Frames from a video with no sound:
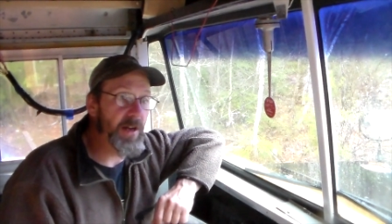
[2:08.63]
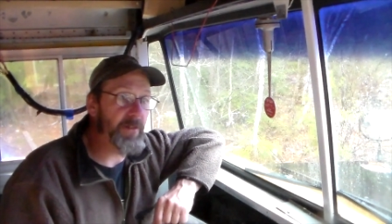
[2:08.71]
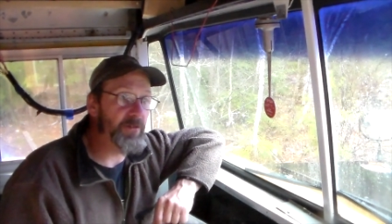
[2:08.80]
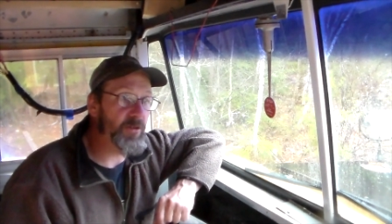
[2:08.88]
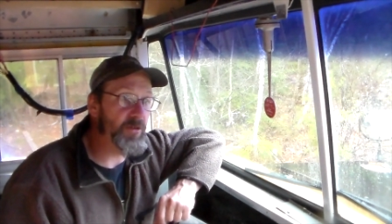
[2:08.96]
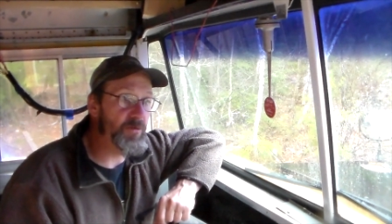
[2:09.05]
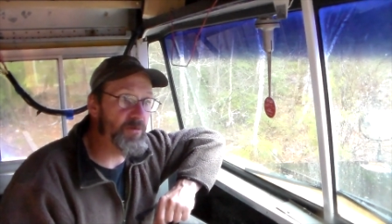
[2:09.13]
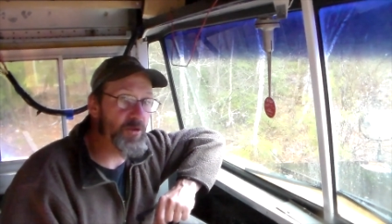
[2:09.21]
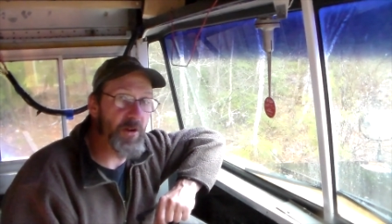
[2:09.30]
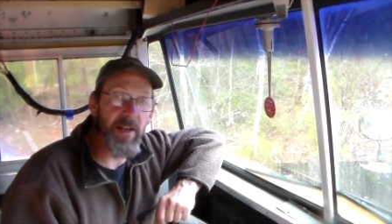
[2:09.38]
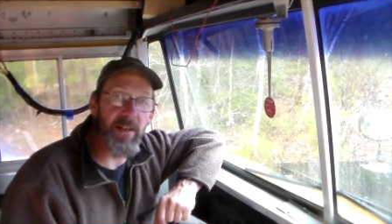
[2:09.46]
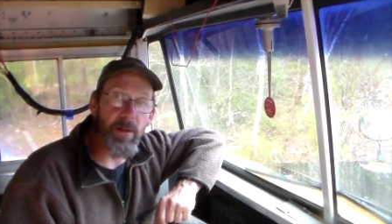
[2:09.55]
have to
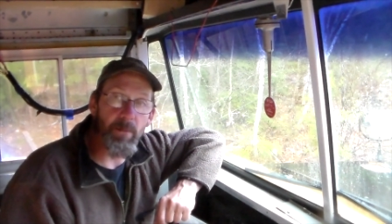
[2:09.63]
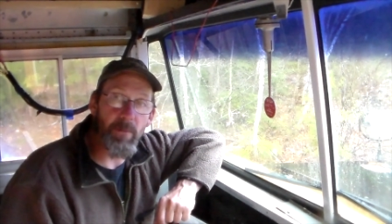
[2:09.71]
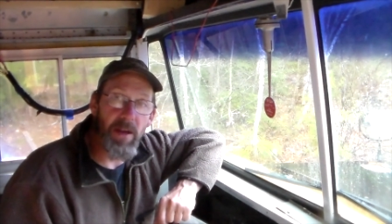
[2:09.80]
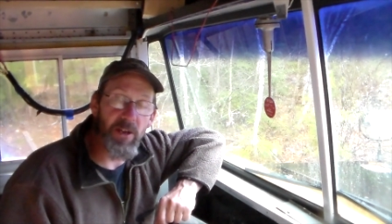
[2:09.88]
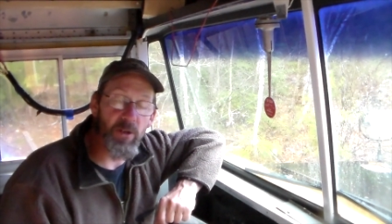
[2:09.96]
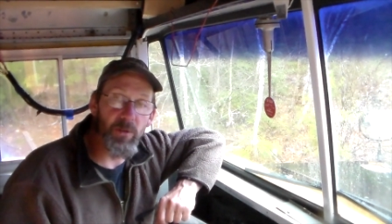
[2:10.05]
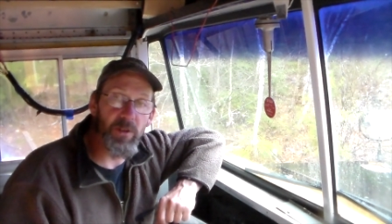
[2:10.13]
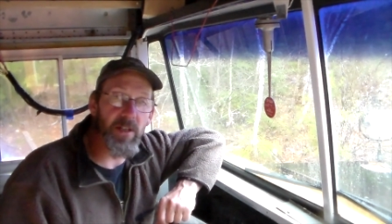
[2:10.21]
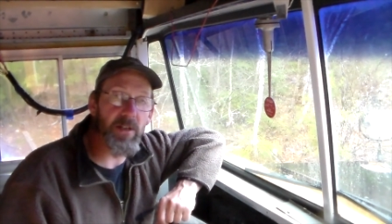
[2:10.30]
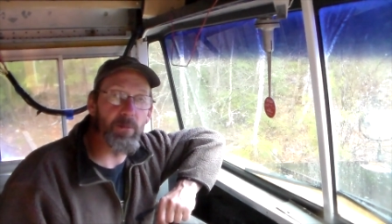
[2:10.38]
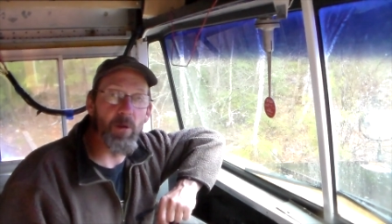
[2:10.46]
drain them manually.